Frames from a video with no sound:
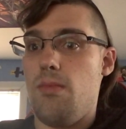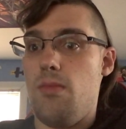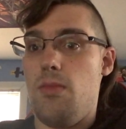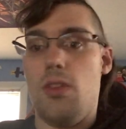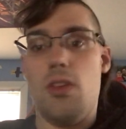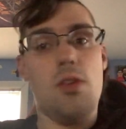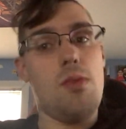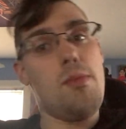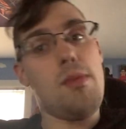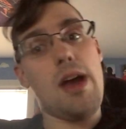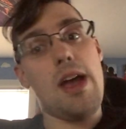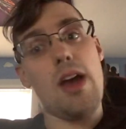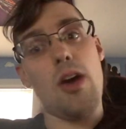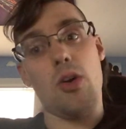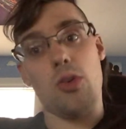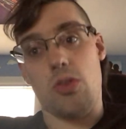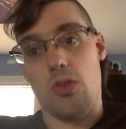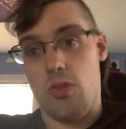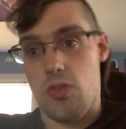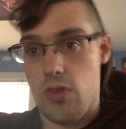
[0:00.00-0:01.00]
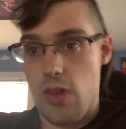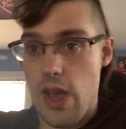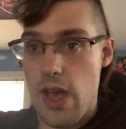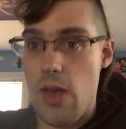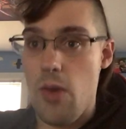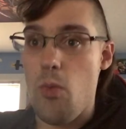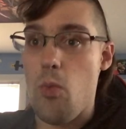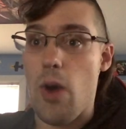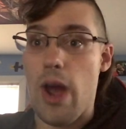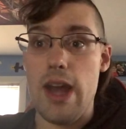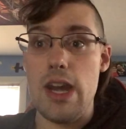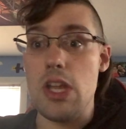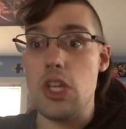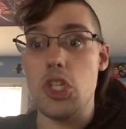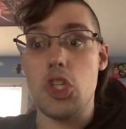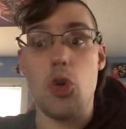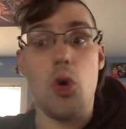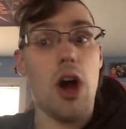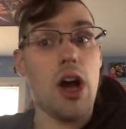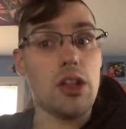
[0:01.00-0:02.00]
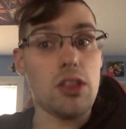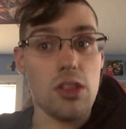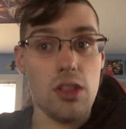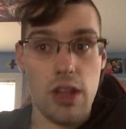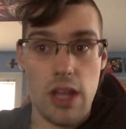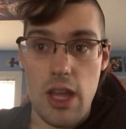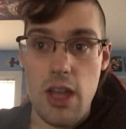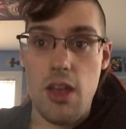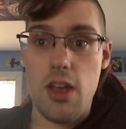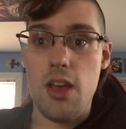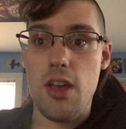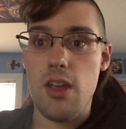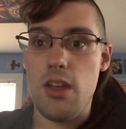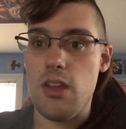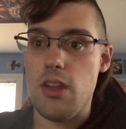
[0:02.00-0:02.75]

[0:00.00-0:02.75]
You may also say, why didn't you unlink